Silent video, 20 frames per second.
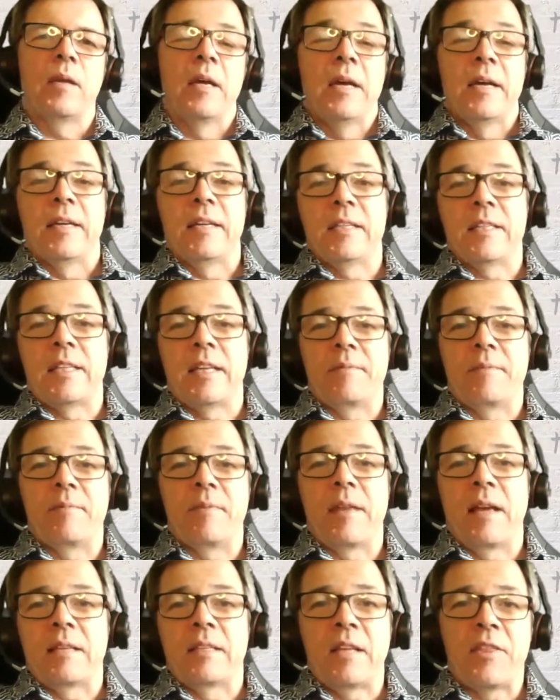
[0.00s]
You see,
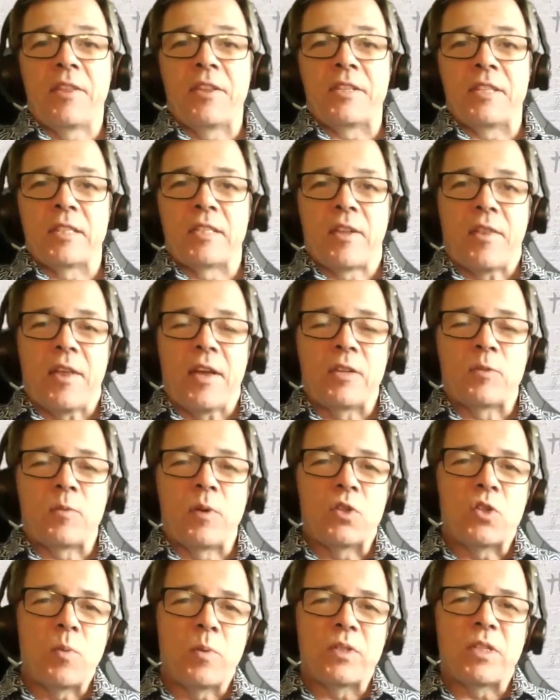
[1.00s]
the antithesis of that is
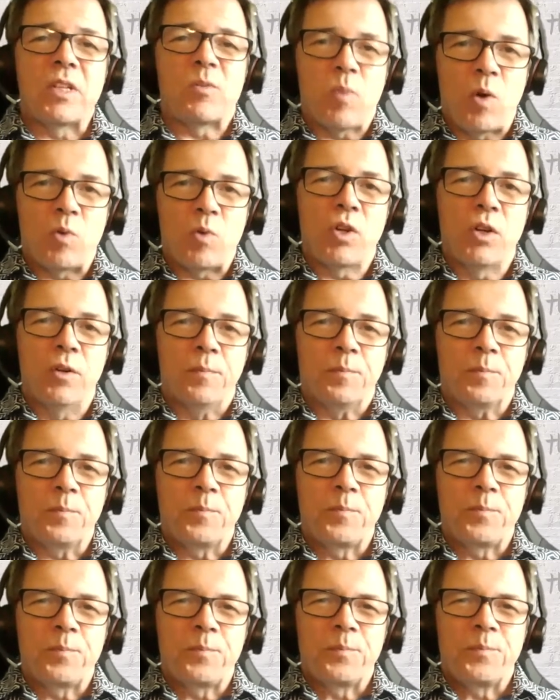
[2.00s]
when someone says, well done,
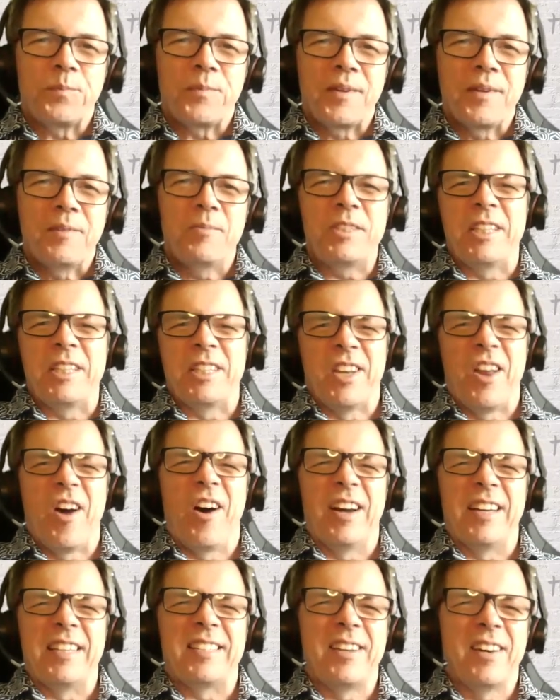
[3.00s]
which is
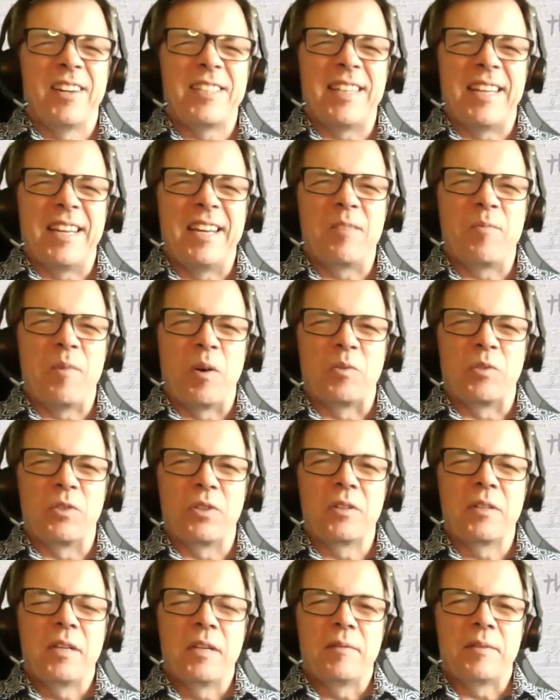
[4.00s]
nice to hear well done.
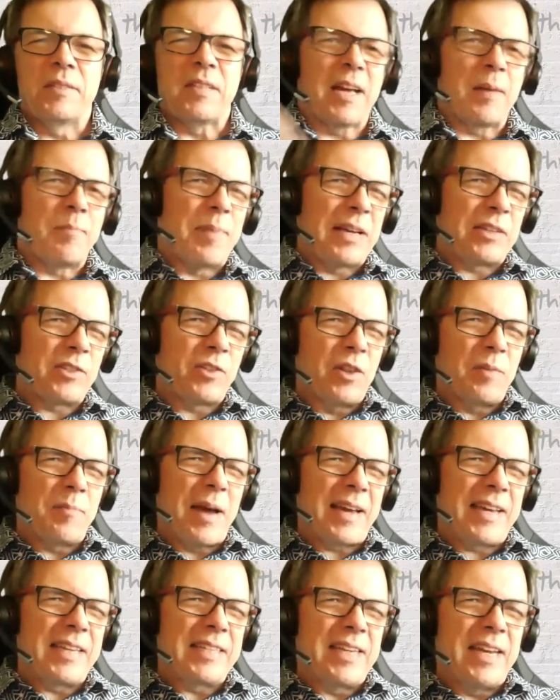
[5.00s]
It's like a pat on the
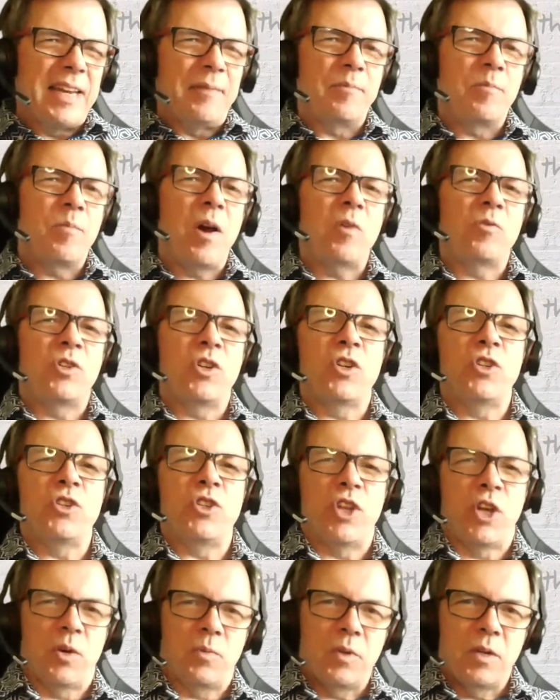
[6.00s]
back, isn't it? Well done,
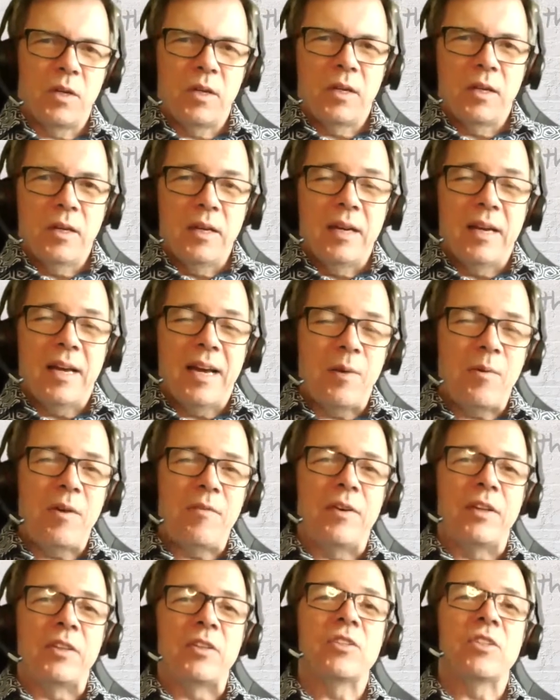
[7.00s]
you.
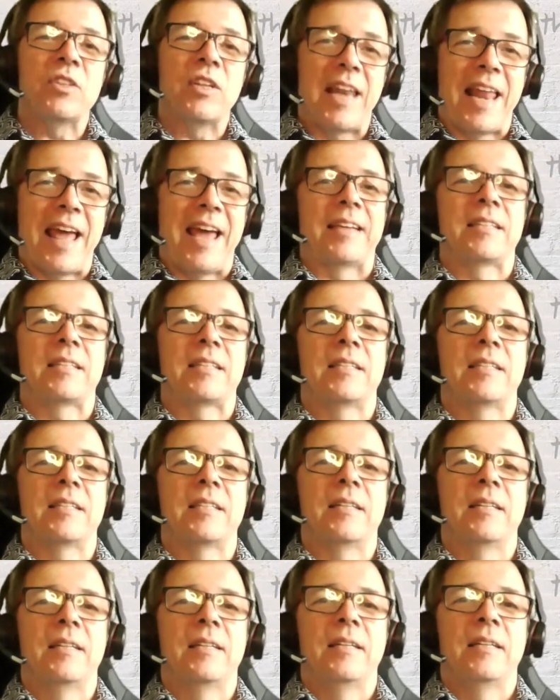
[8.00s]
However, it doesn't last.
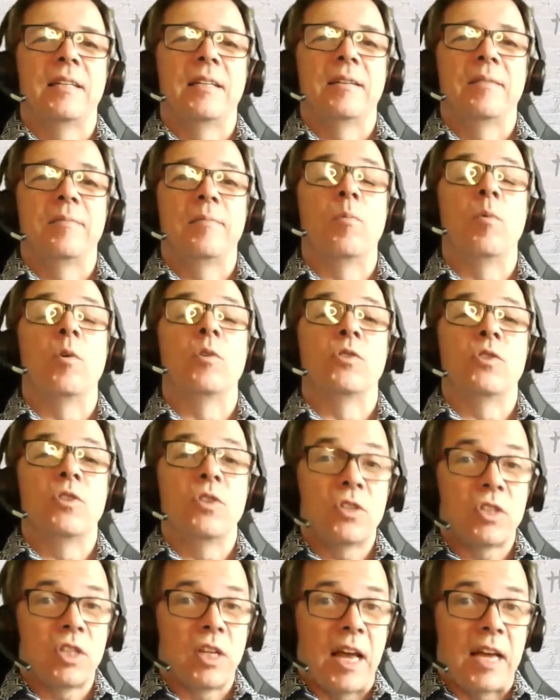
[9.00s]
But what
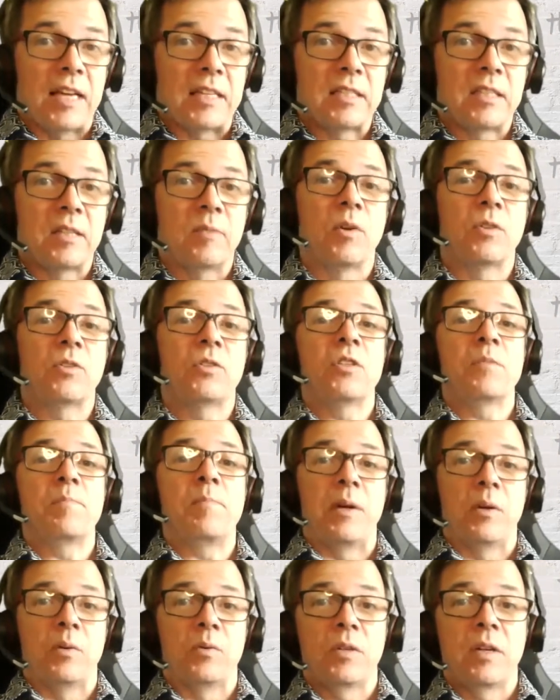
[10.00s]
does last and what does
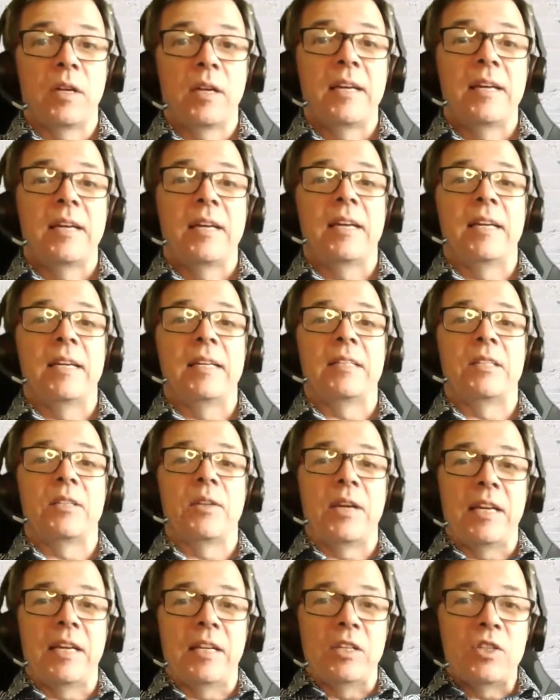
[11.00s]
build is
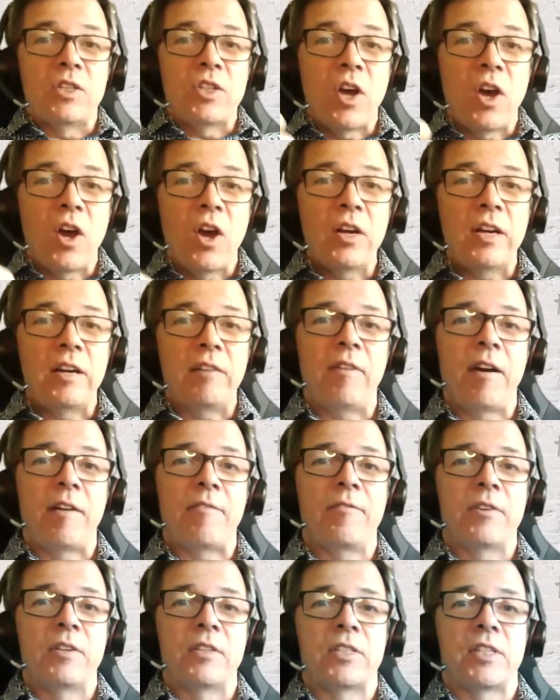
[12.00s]
to internally
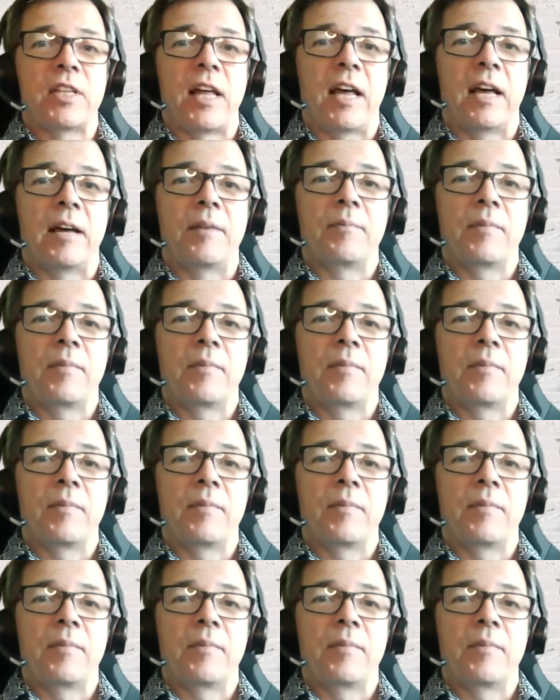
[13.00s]
reference that